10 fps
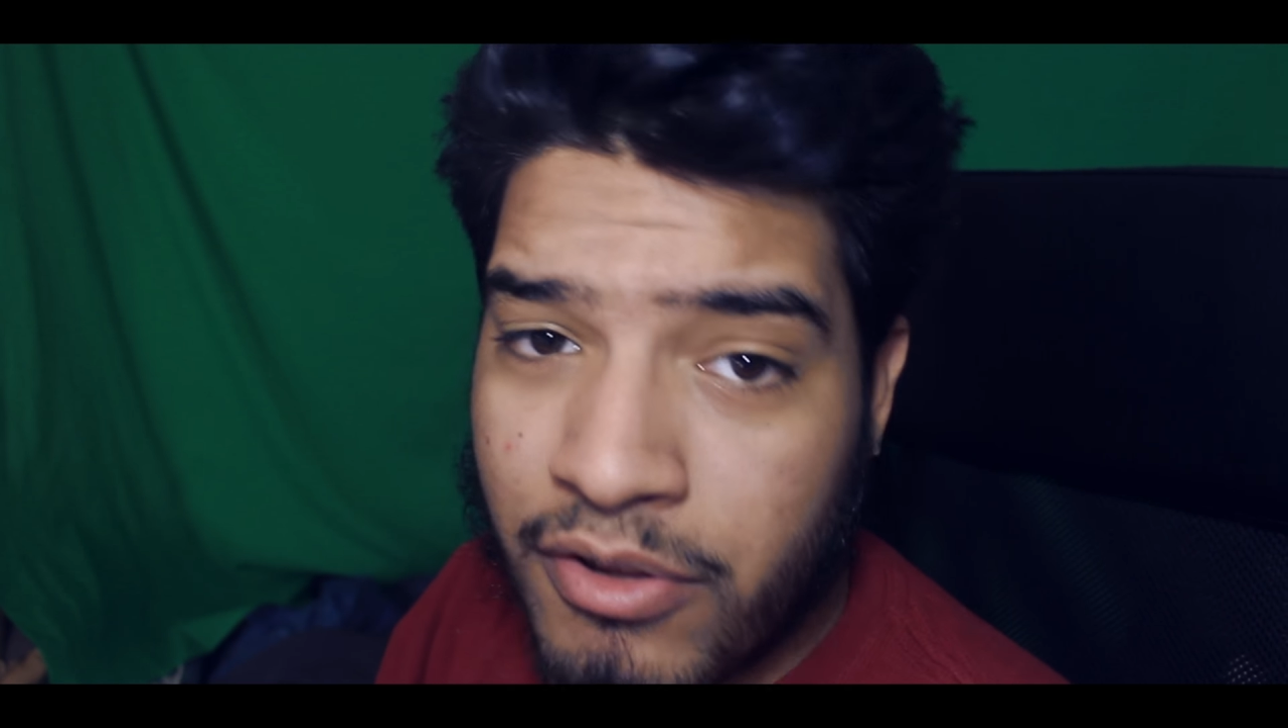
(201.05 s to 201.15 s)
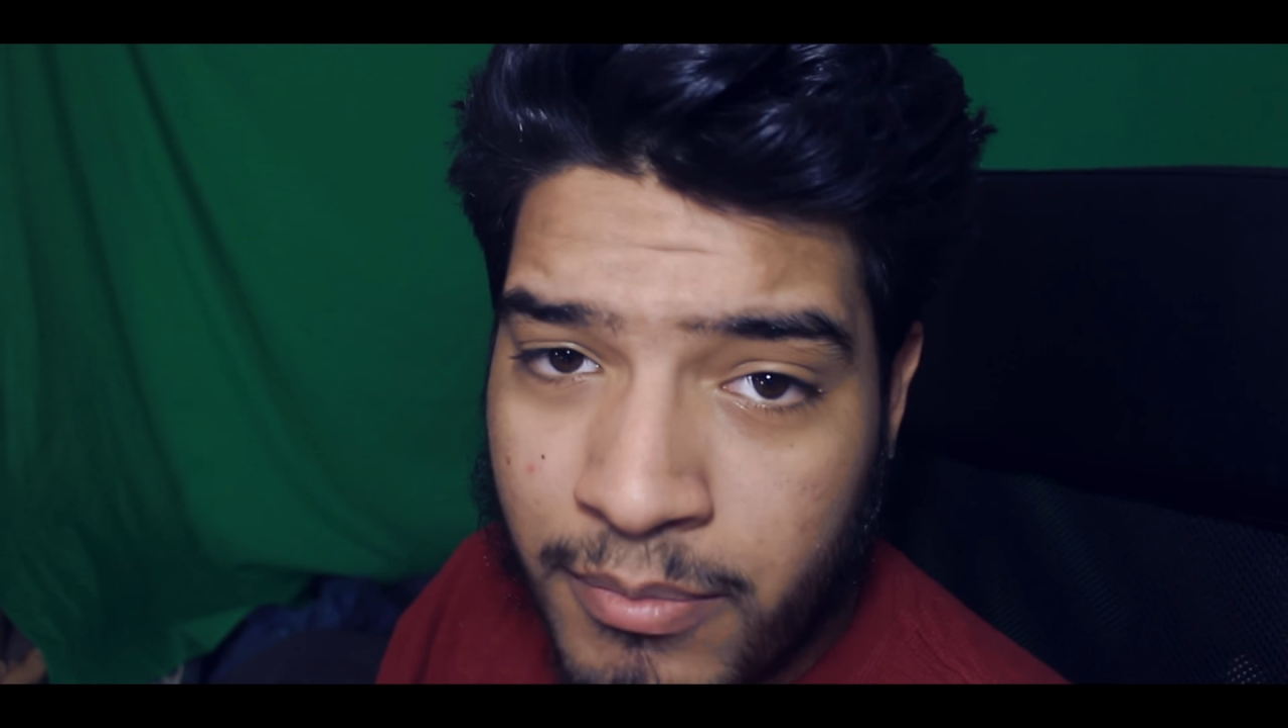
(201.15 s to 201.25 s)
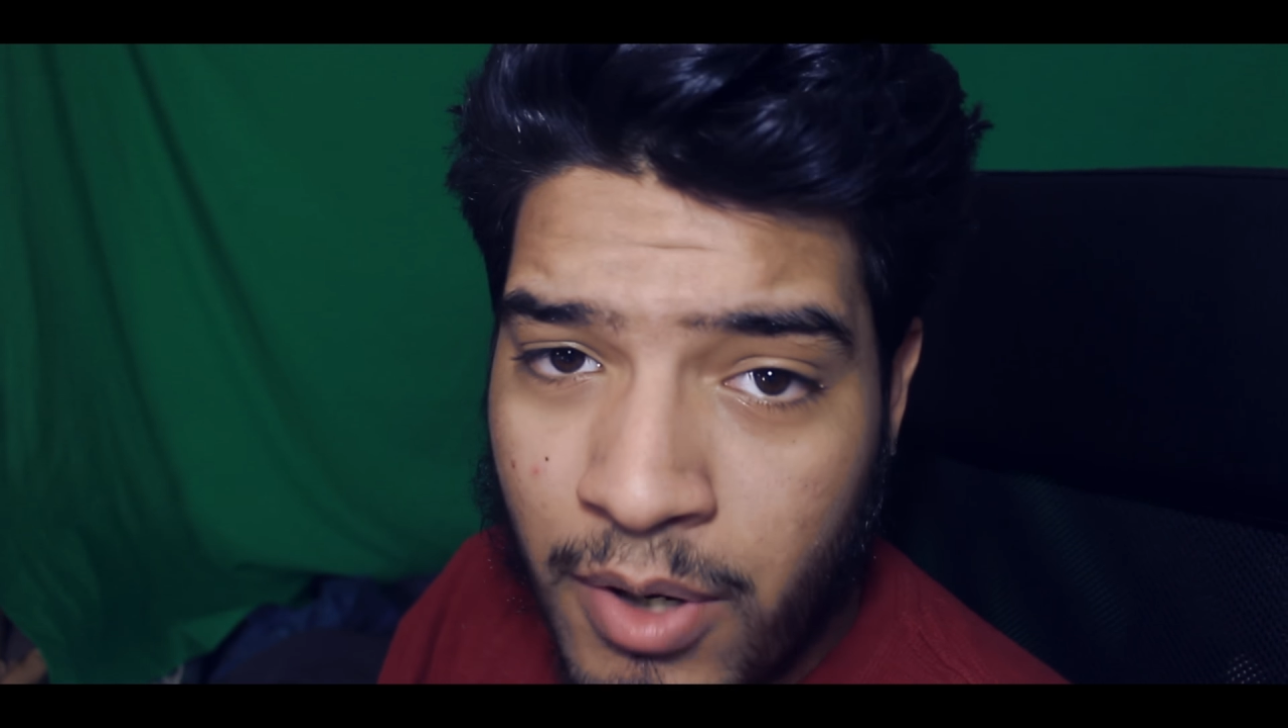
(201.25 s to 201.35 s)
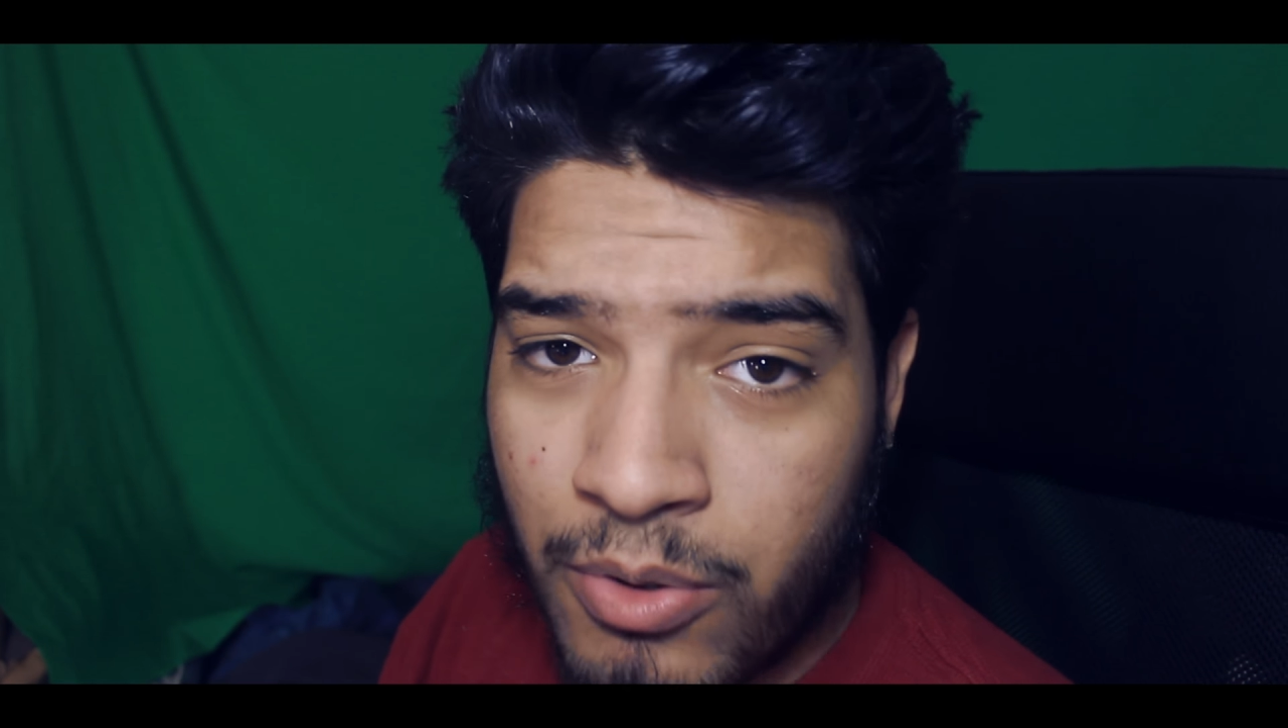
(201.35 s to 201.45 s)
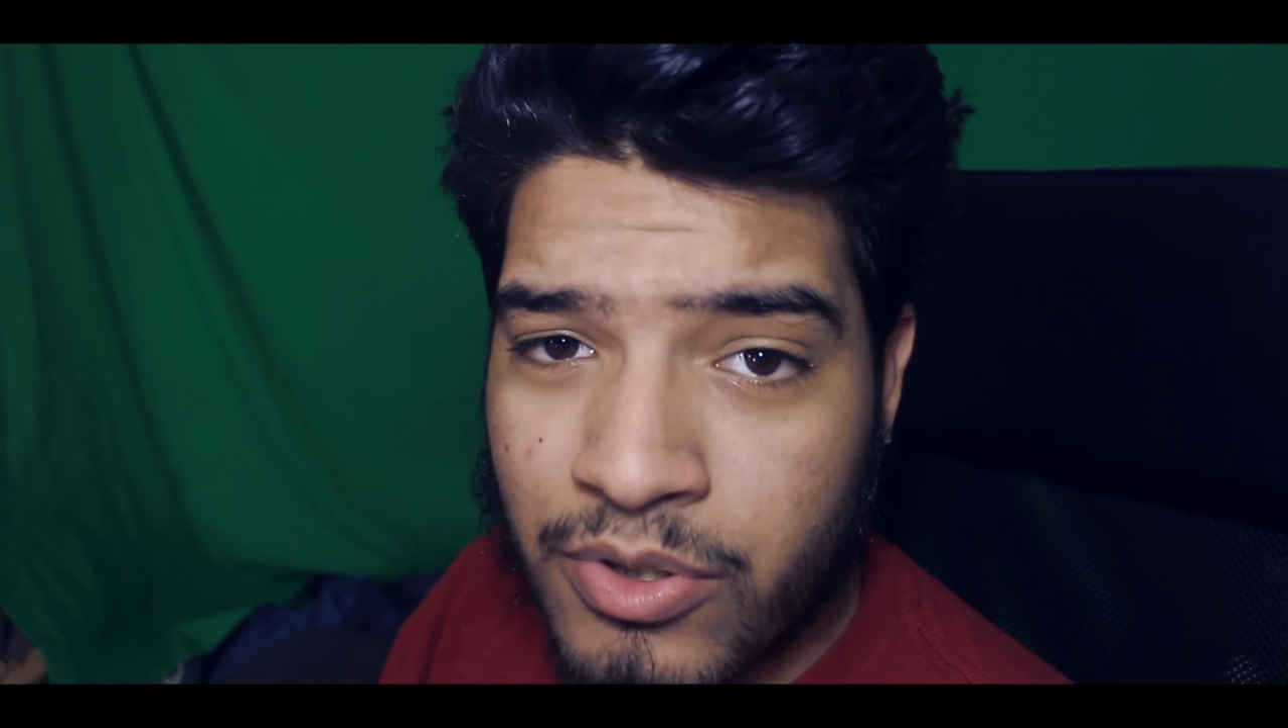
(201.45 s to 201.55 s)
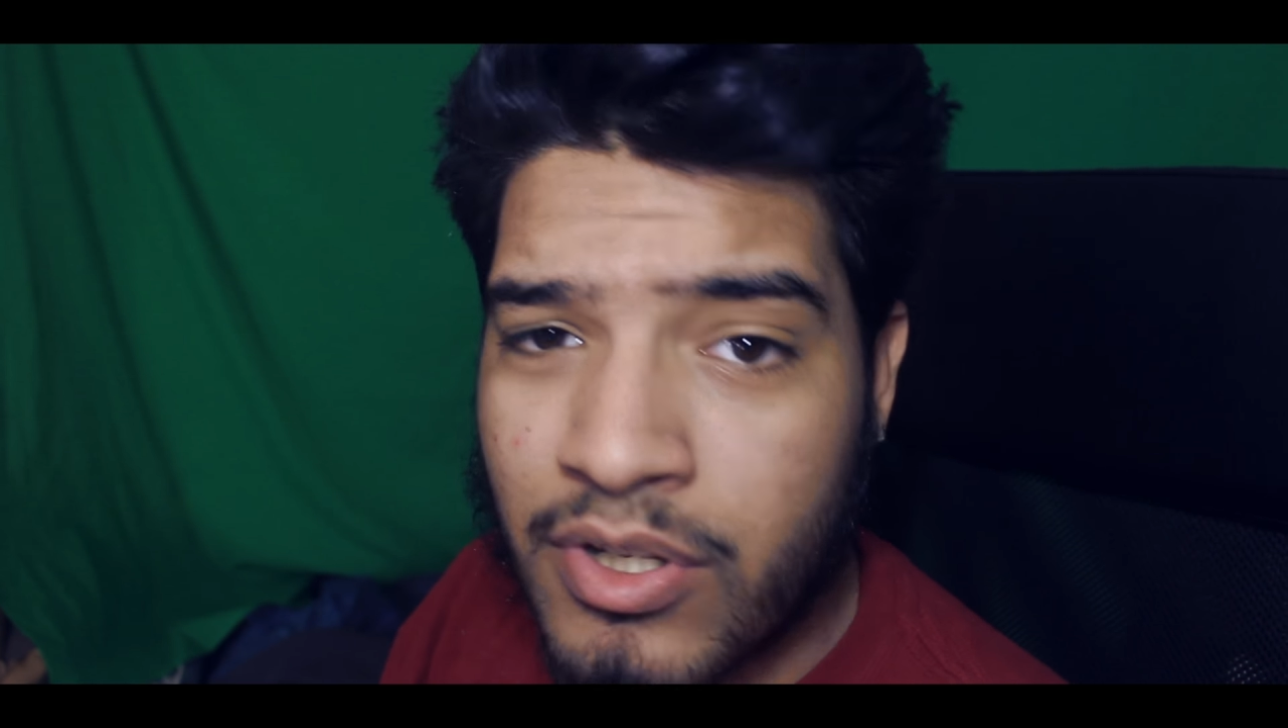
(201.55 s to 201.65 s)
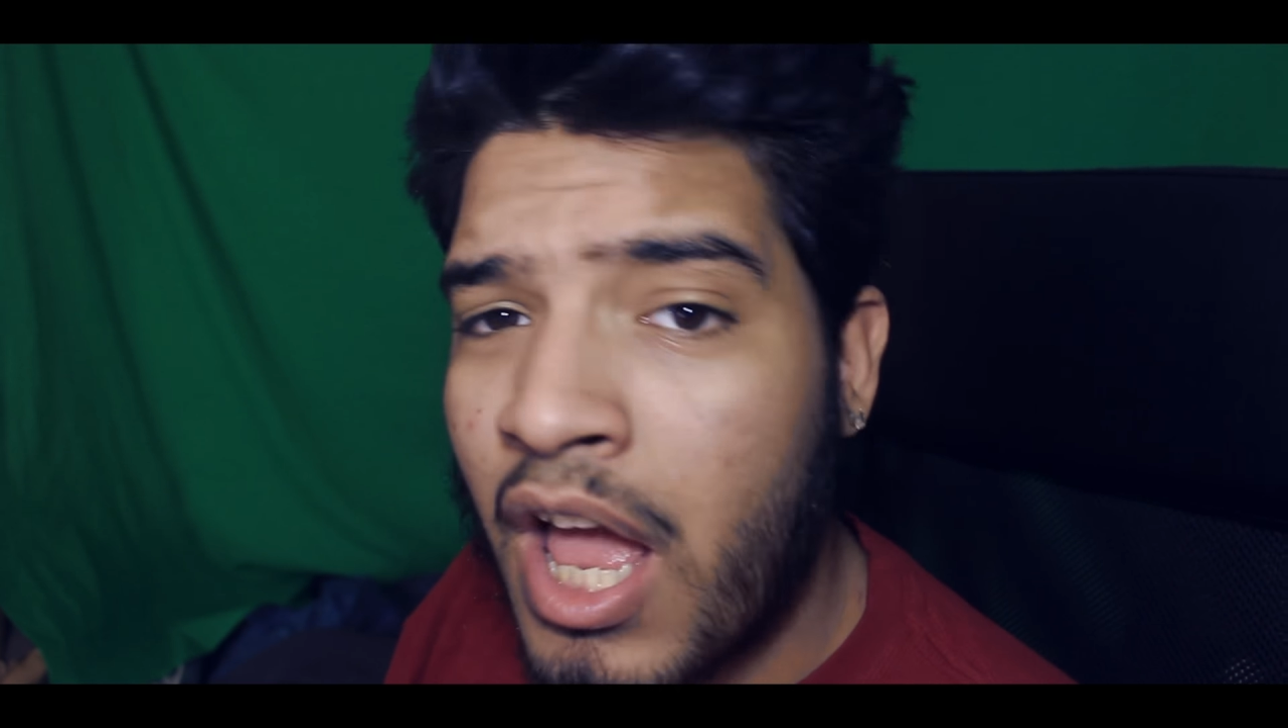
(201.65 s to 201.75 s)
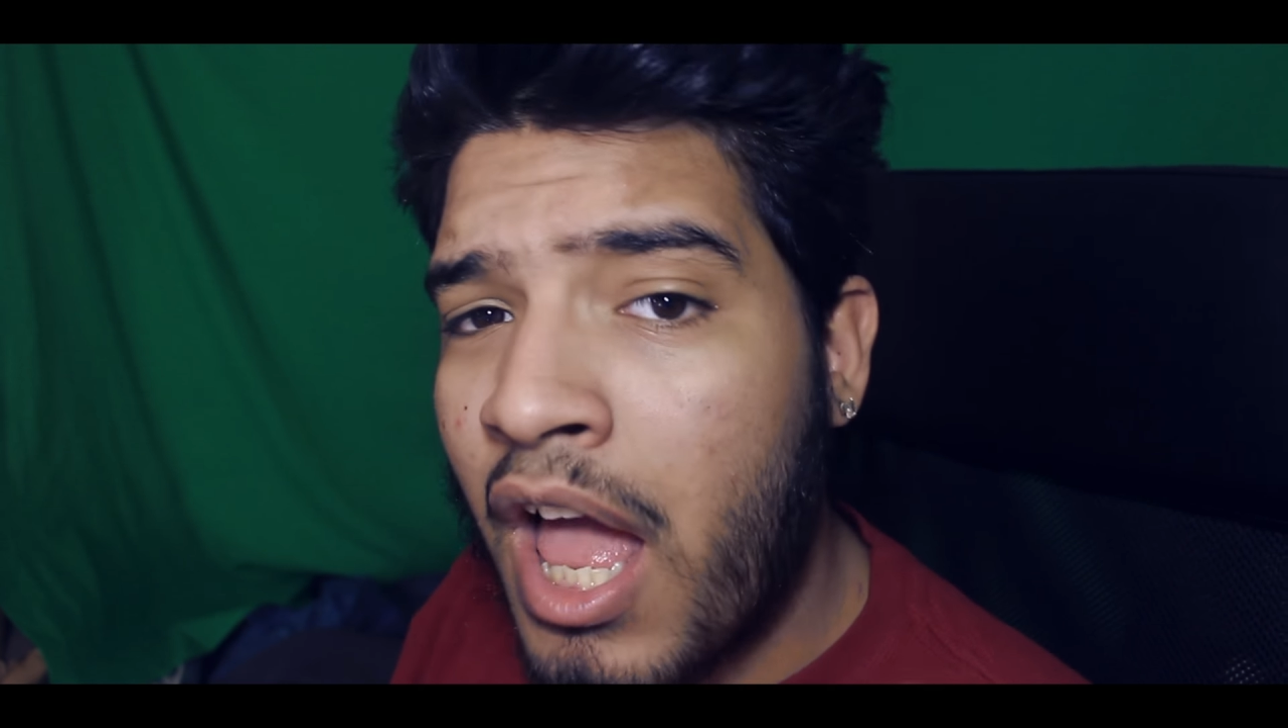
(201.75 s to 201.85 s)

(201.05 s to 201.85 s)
most,